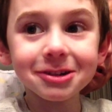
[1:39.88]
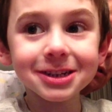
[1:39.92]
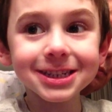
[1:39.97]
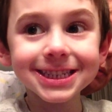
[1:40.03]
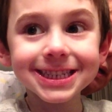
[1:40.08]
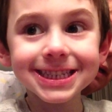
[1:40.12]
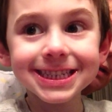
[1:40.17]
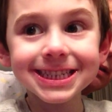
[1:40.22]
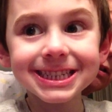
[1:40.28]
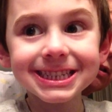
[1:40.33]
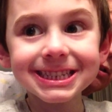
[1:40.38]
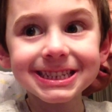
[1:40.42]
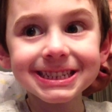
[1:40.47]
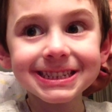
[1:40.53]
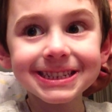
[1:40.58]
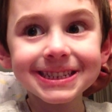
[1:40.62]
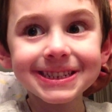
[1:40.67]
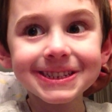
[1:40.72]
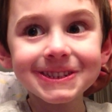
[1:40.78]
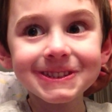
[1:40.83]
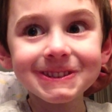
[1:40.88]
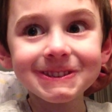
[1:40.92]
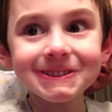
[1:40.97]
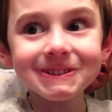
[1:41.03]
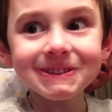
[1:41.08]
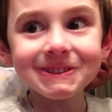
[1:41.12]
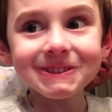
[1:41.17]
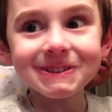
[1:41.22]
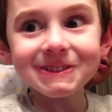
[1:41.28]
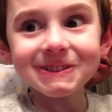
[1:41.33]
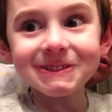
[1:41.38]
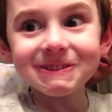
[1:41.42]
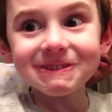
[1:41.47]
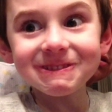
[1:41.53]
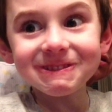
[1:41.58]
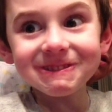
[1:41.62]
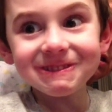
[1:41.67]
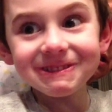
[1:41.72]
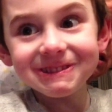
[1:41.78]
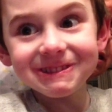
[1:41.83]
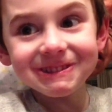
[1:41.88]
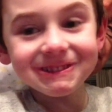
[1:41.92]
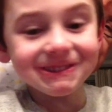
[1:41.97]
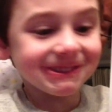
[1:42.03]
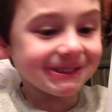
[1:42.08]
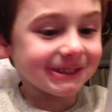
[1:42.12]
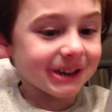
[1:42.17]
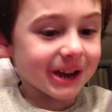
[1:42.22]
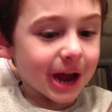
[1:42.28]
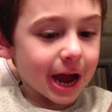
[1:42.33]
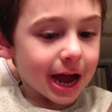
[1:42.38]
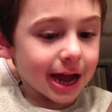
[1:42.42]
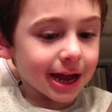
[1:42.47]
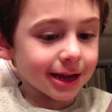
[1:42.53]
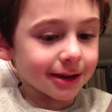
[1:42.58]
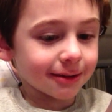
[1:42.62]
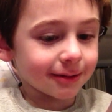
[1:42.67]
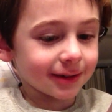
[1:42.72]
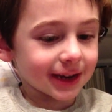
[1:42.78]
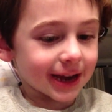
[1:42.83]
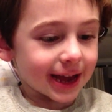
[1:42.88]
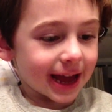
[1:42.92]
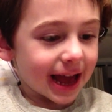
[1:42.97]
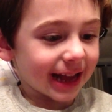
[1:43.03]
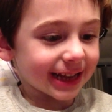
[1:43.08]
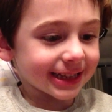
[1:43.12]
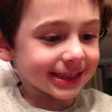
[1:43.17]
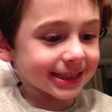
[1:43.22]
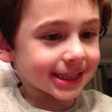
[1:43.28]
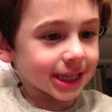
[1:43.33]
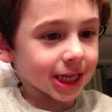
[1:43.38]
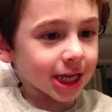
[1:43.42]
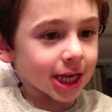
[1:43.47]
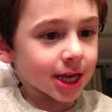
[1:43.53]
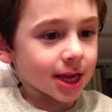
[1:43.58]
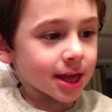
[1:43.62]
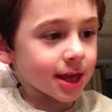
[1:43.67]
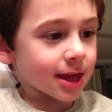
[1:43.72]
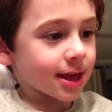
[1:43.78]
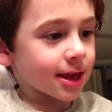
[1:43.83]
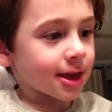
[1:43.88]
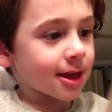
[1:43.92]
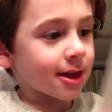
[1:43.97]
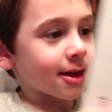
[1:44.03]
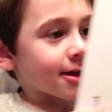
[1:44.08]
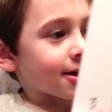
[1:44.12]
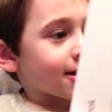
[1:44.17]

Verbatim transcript: he painted those two seals? Okay. Yes. Go ahead.